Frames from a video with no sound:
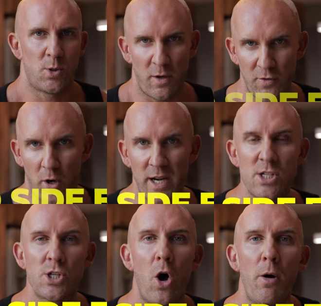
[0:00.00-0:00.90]
So I've got an
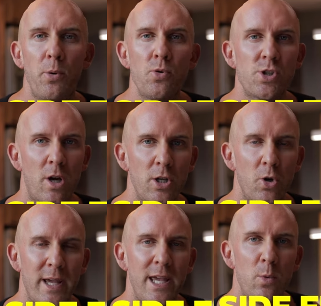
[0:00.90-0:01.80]
example
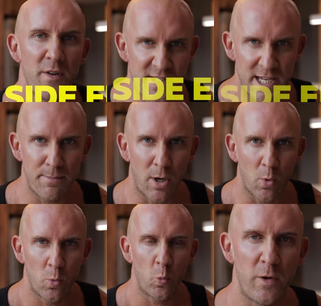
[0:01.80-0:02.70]
cycle here with Dbol.